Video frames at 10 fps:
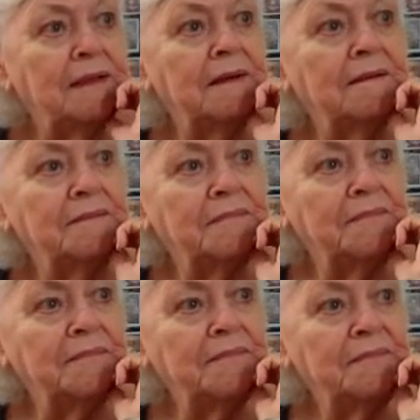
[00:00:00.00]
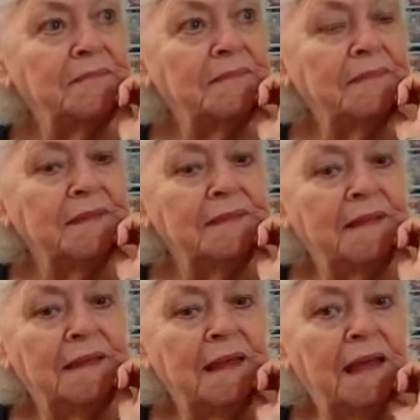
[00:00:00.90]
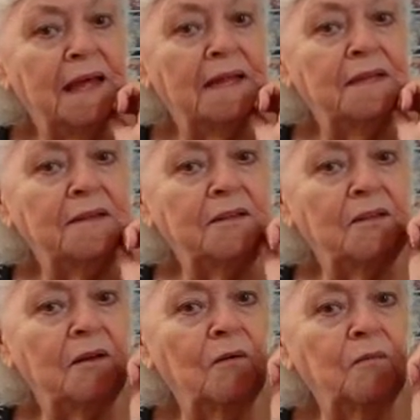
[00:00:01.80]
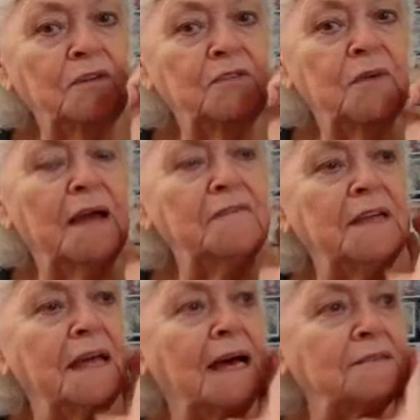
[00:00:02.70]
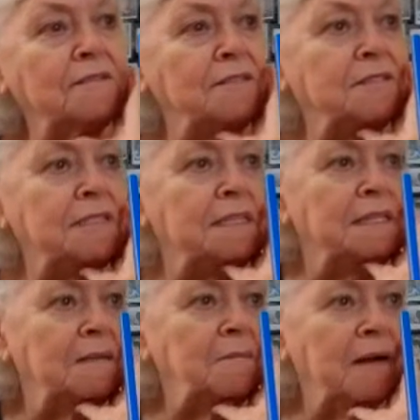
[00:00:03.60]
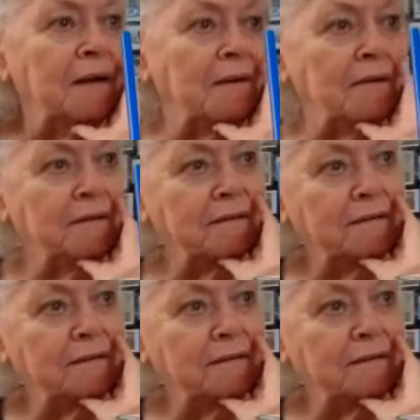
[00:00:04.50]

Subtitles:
Yeah. And, you know, we're driving out to Tinley Park.